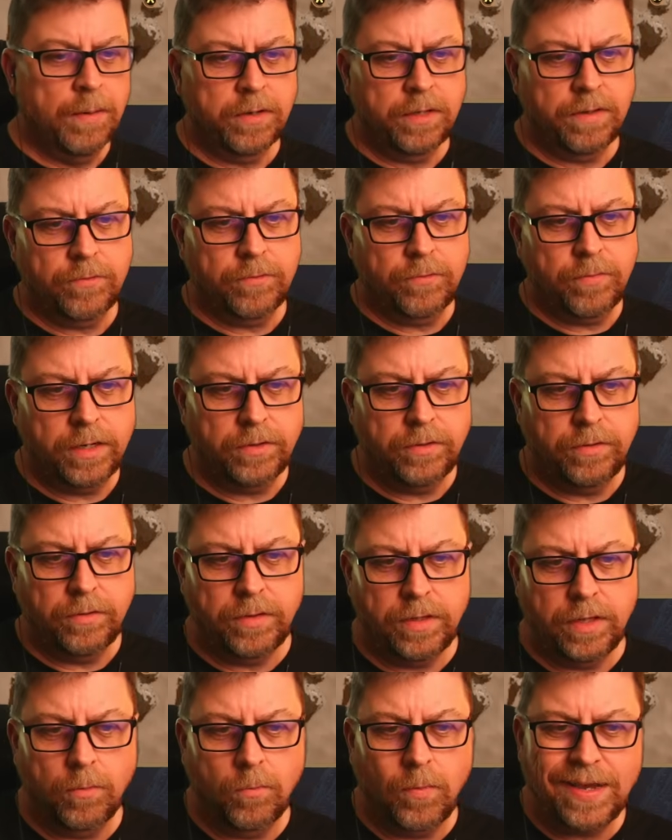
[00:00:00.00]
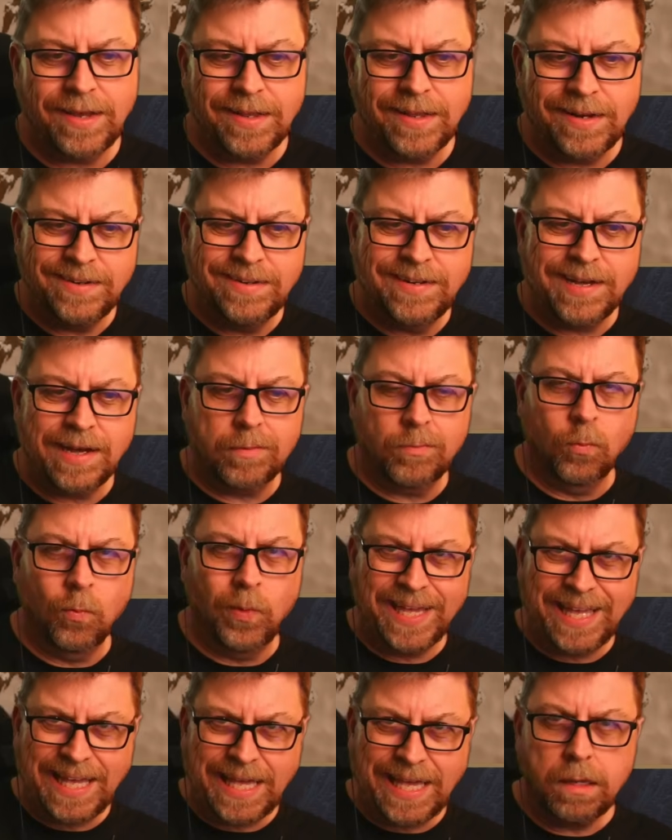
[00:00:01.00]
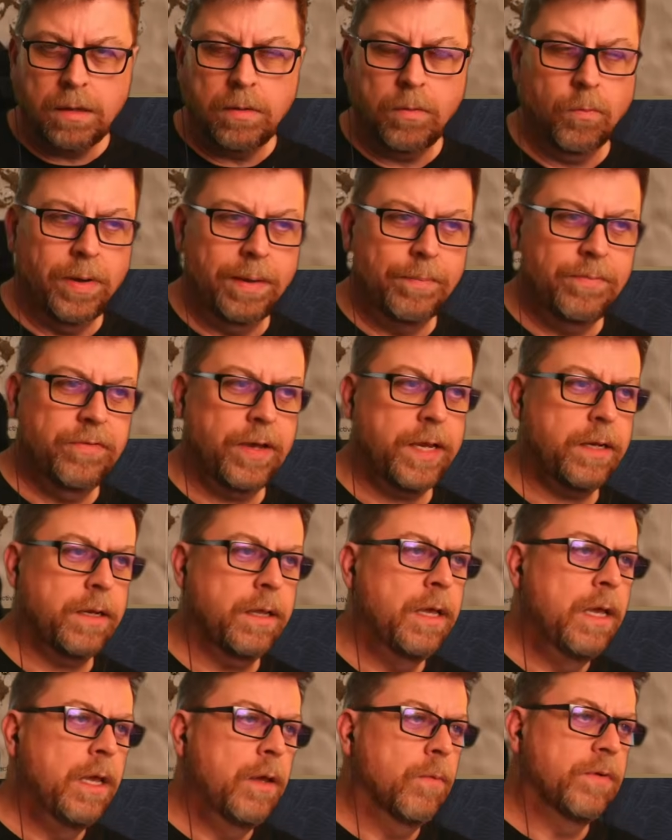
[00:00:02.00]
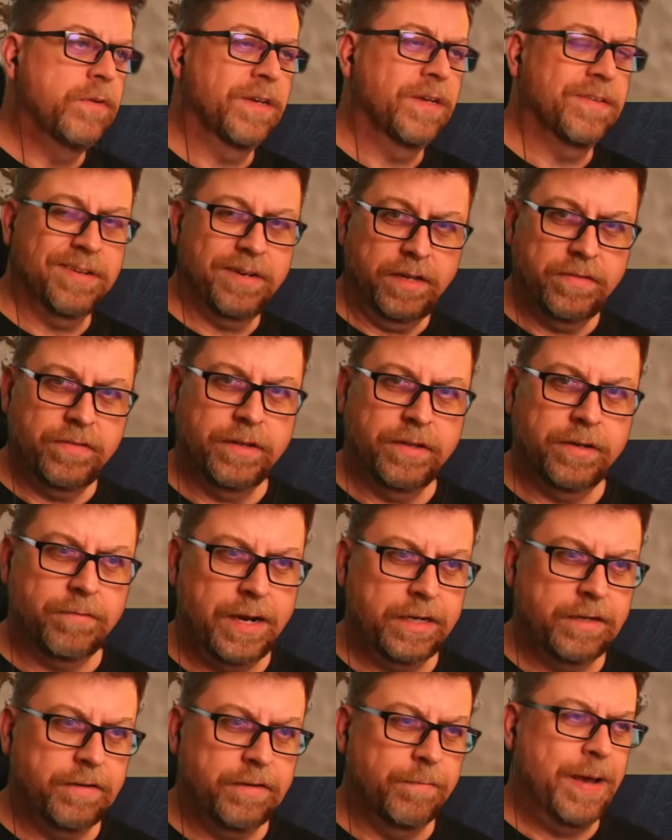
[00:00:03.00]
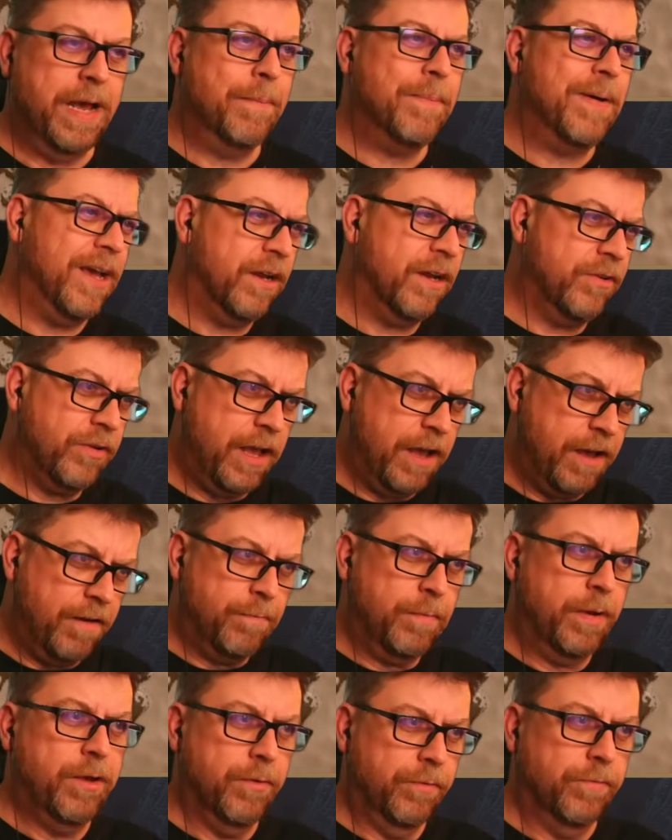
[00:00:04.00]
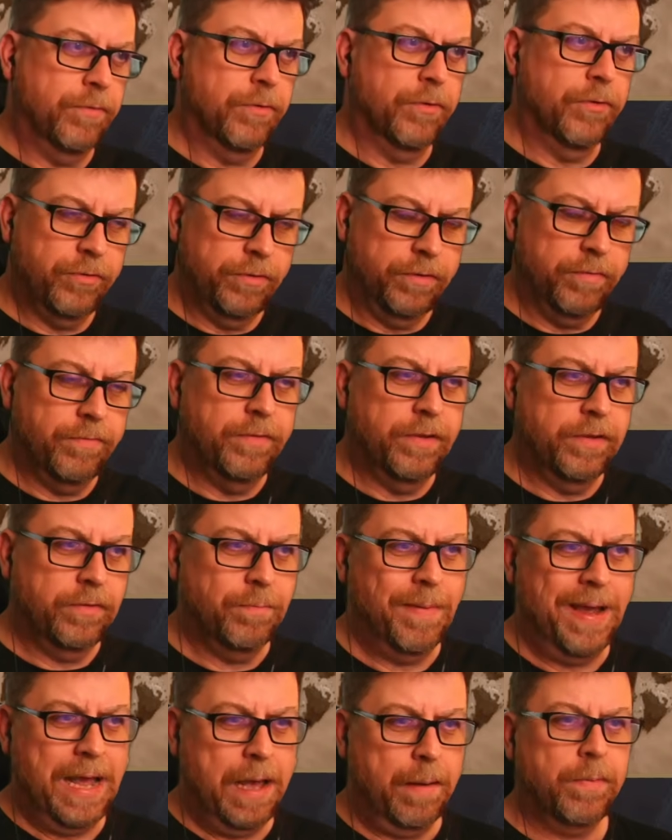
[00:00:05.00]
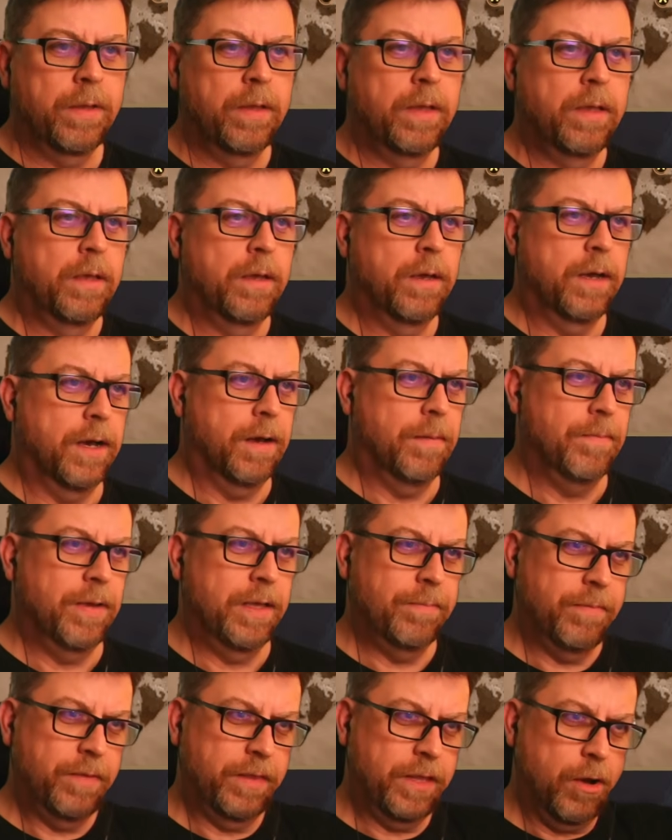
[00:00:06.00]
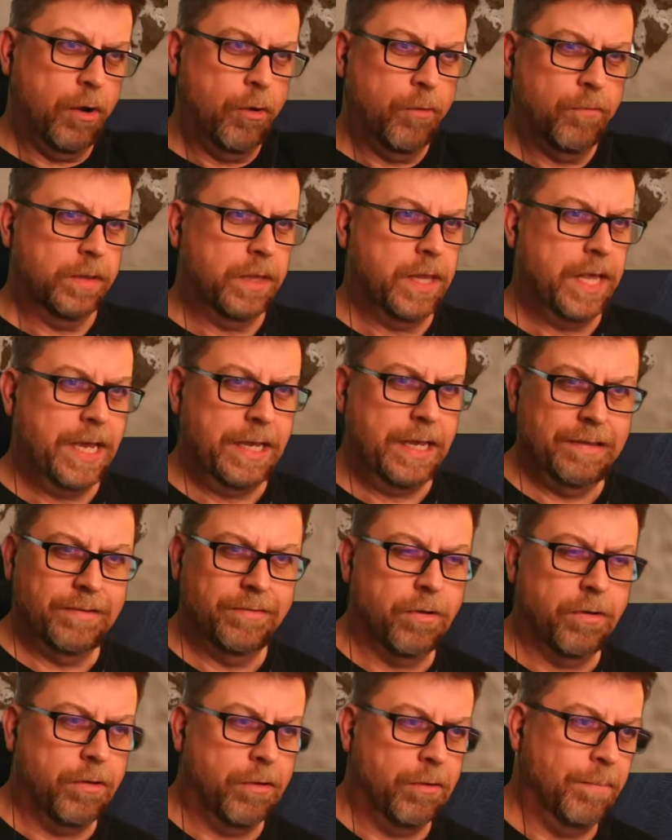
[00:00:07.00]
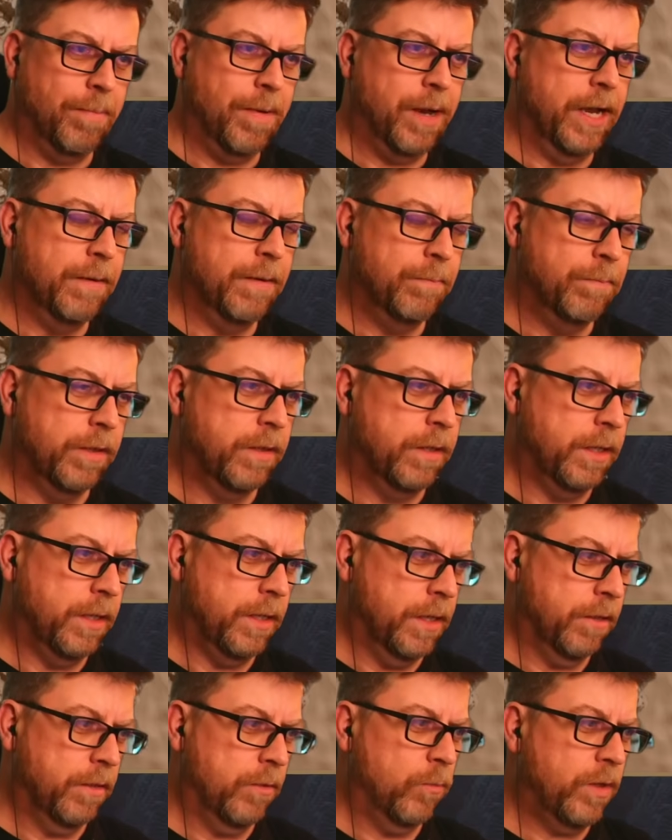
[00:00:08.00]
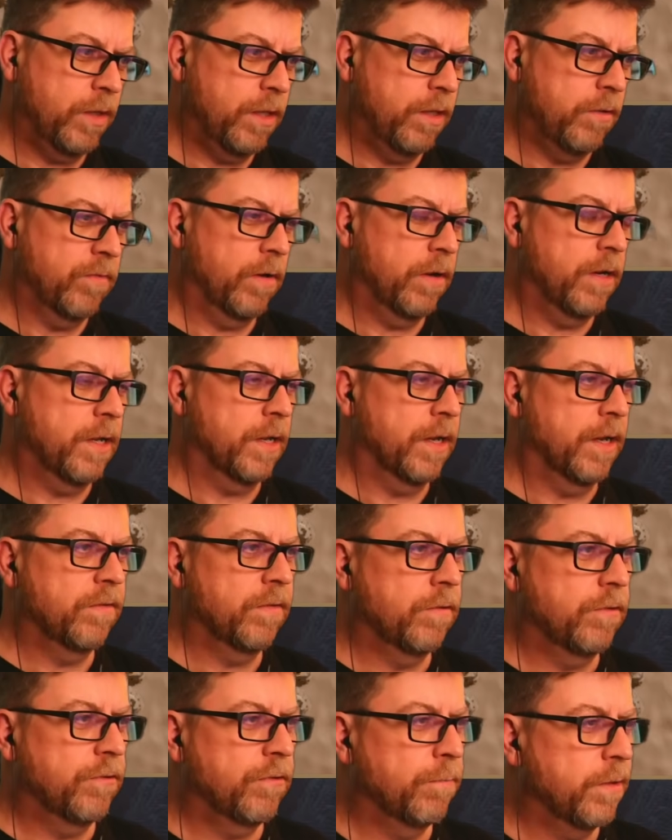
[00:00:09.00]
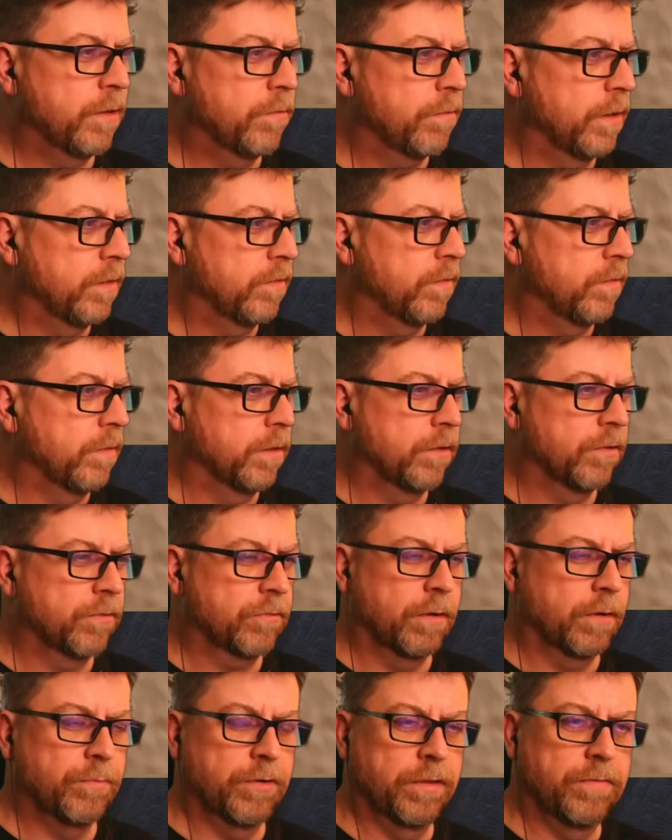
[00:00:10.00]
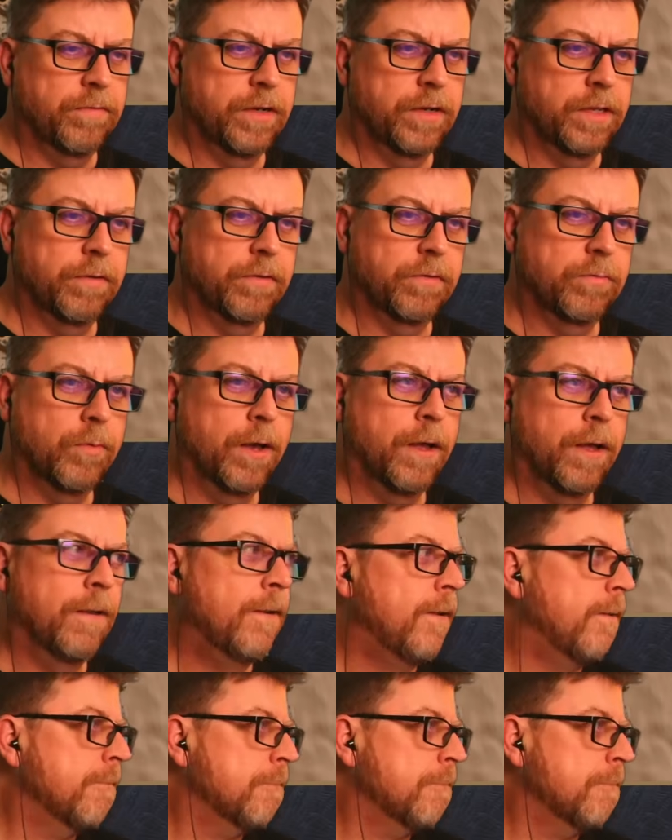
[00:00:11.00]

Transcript: I give credit to the awakening.wiki website, which has a nice interactive map. I actually have my own version of this map, and the overlay is all mine, but the wiki is very nice, and there should be credits in the description of the video as well.